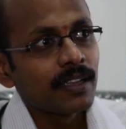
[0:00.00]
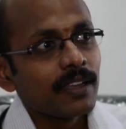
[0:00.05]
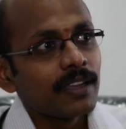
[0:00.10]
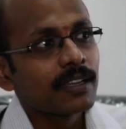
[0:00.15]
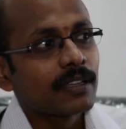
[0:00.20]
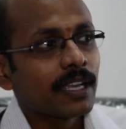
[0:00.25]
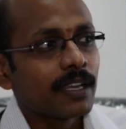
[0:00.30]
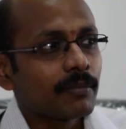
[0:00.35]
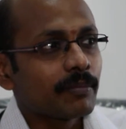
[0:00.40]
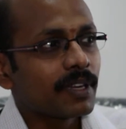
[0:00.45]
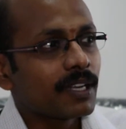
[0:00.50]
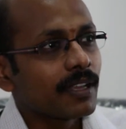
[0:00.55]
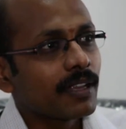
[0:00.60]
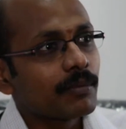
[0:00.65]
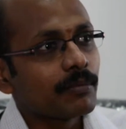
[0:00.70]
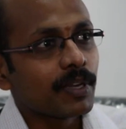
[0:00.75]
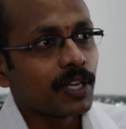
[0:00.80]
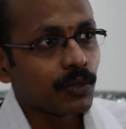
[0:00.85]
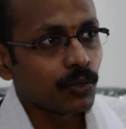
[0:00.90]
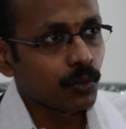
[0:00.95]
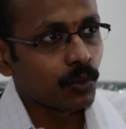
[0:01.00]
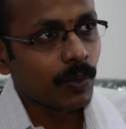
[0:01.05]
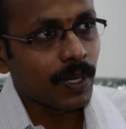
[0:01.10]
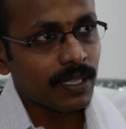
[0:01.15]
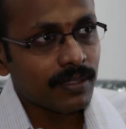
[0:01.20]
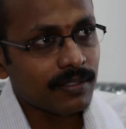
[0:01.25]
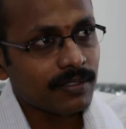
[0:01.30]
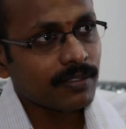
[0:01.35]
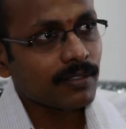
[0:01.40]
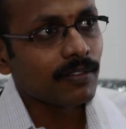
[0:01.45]
It can be done by 2
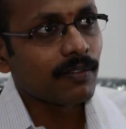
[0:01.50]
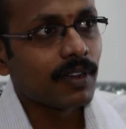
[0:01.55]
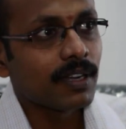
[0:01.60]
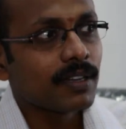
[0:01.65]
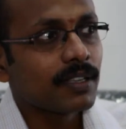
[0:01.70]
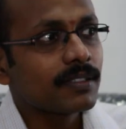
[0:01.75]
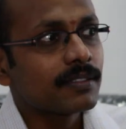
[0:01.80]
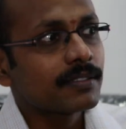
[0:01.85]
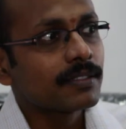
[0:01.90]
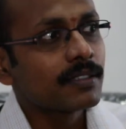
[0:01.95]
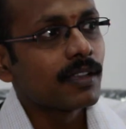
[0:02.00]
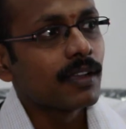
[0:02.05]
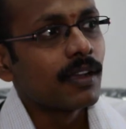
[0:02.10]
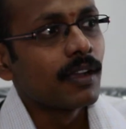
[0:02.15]
ways. One is